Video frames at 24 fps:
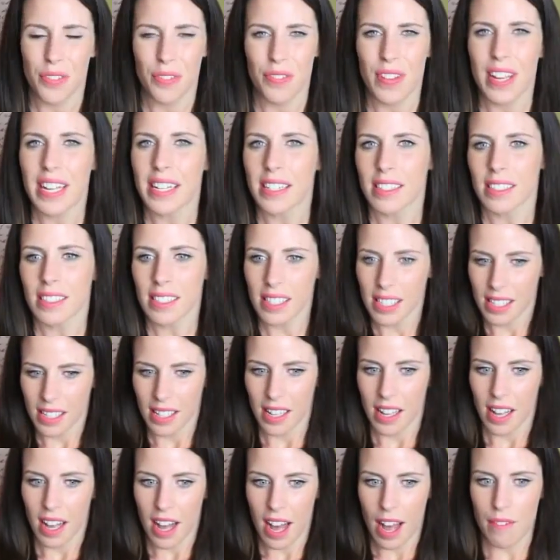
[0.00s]
to feel.
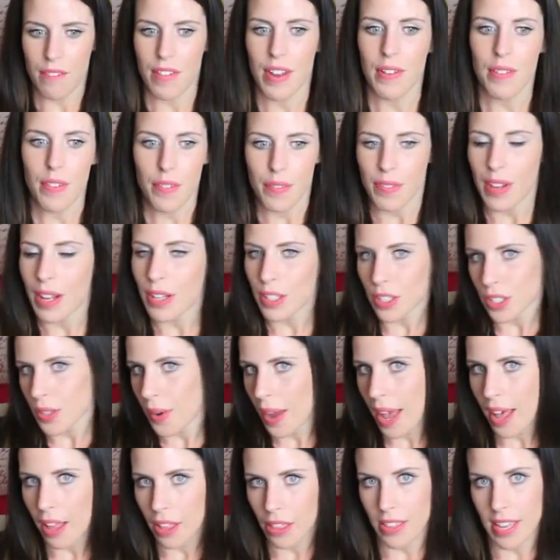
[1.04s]
I've never felt so
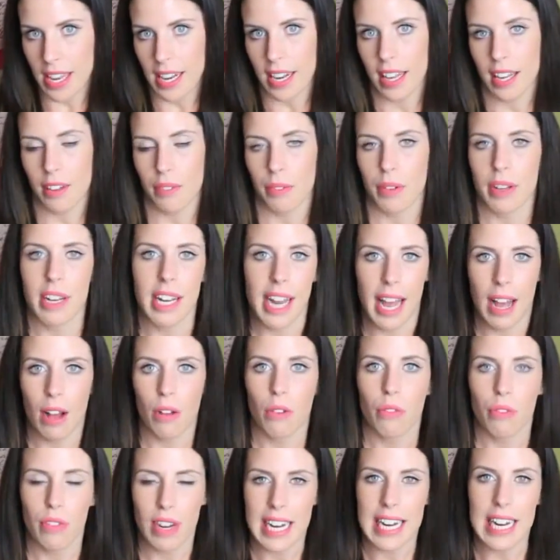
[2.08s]
healthy. Like, we
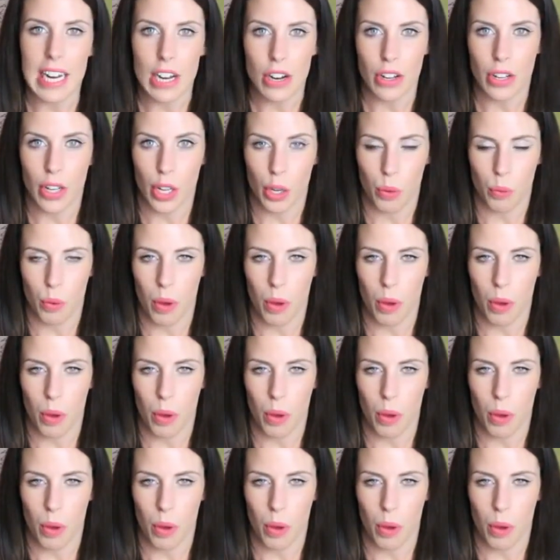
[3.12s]
now really look at